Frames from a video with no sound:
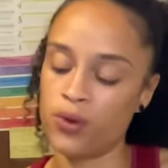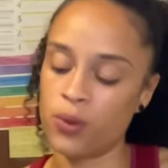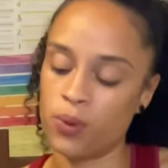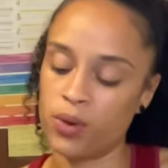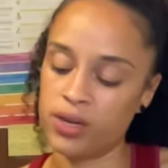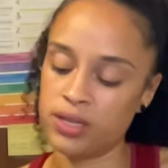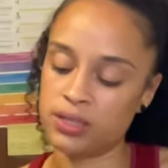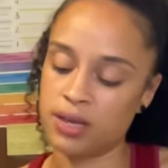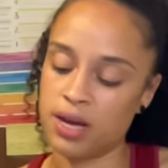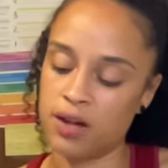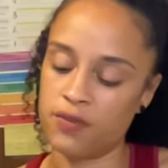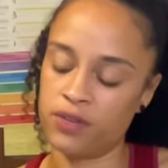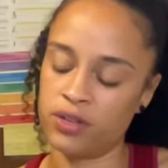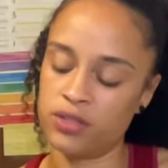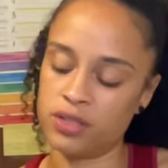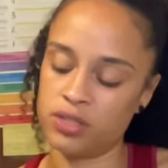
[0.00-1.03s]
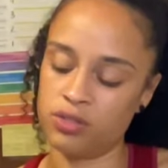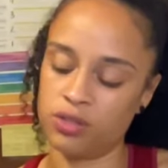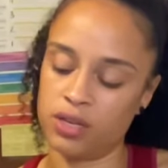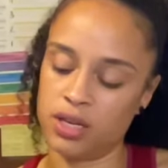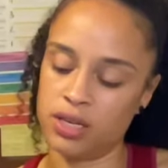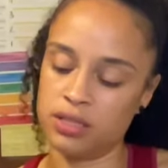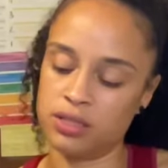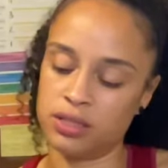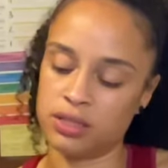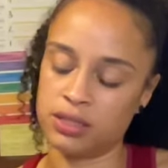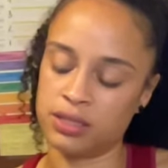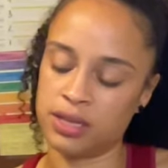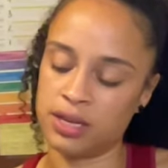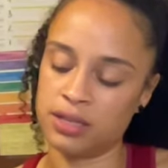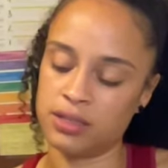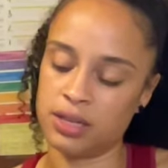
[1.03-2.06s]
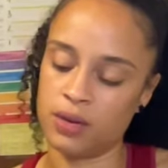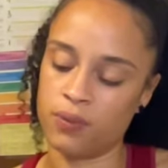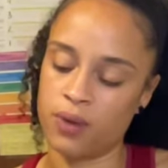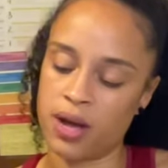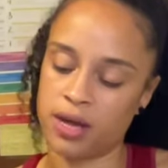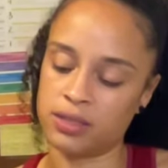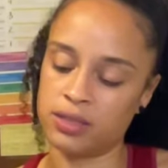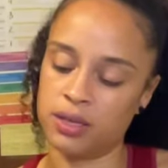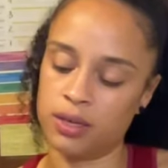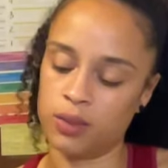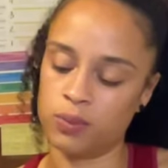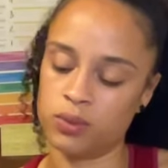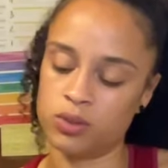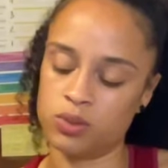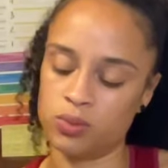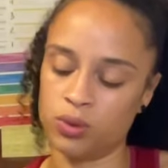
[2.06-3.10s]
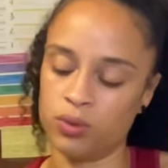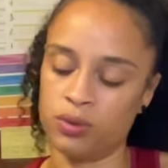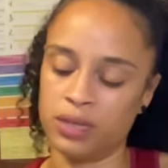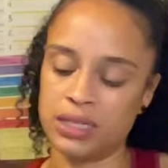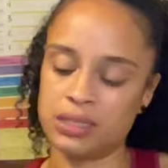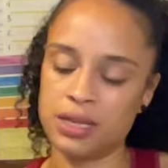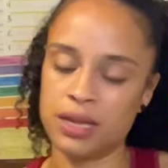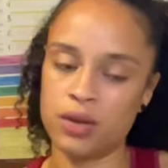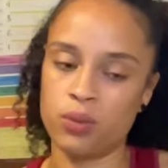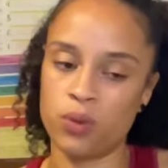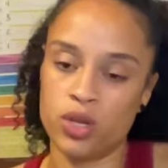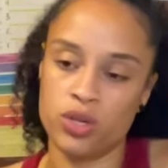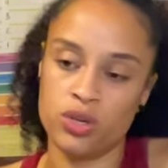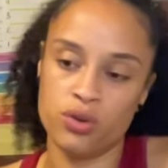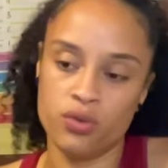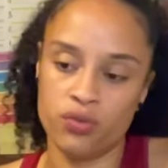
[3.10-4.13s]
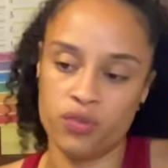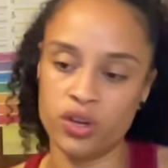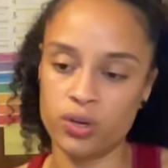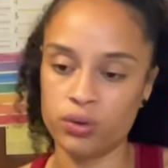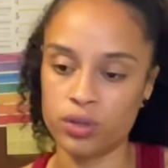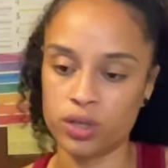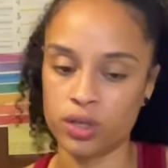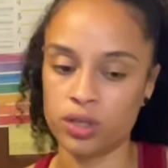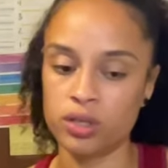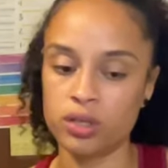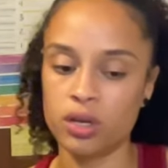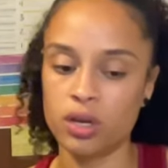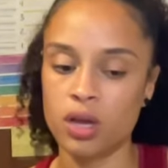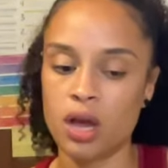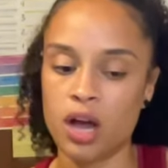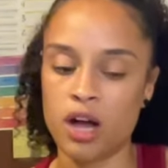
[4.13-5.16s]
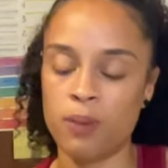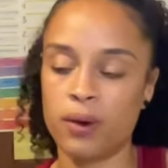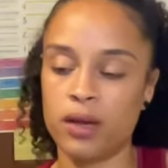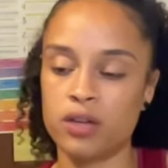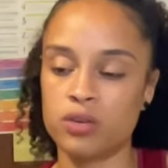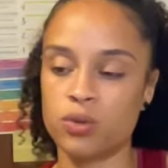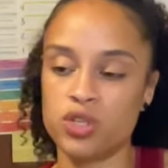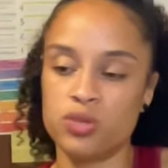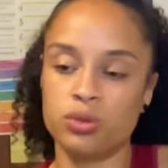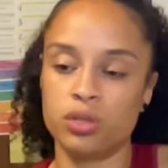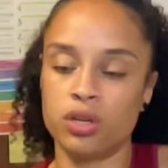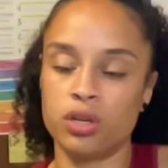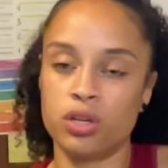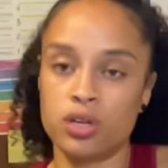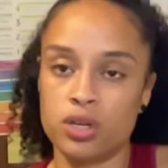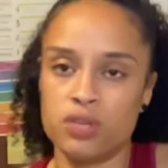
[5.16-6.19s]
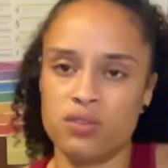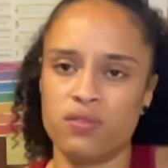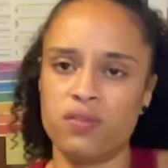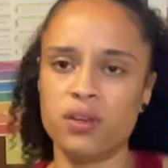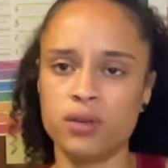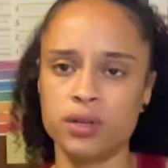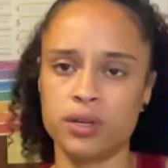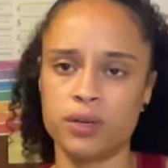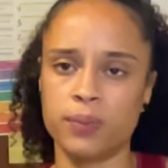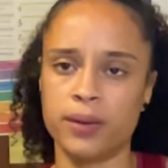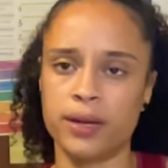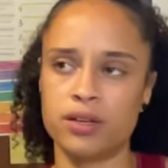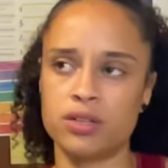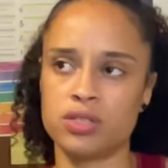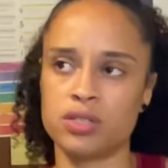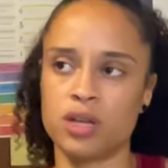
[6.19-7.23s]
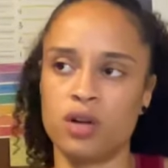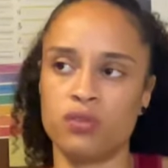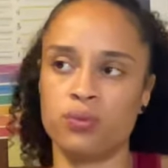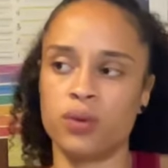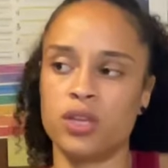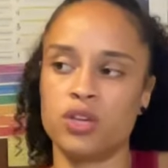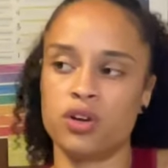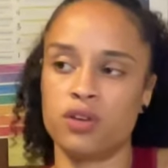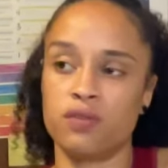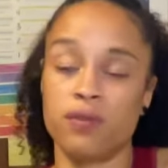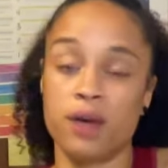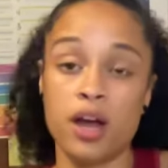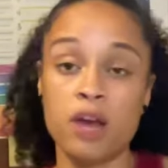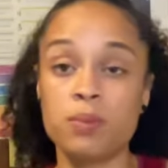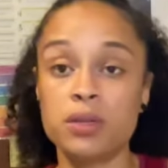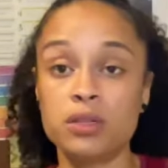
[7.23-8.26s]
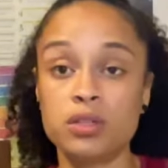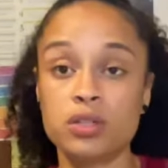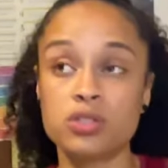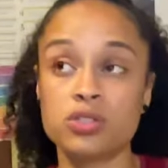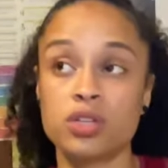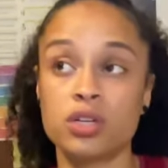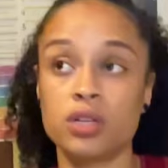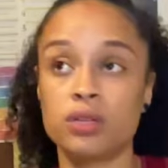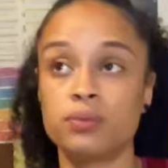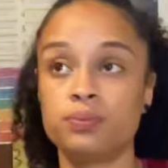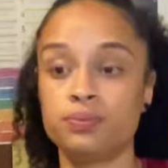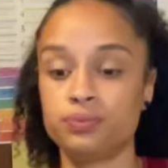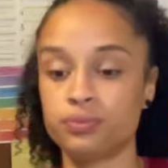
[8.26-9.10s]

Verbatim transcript: what is confidence is your key to success and waxing gibbous moon. it's like when you feel good about your when you look good you feel good about yourself when your environment looks good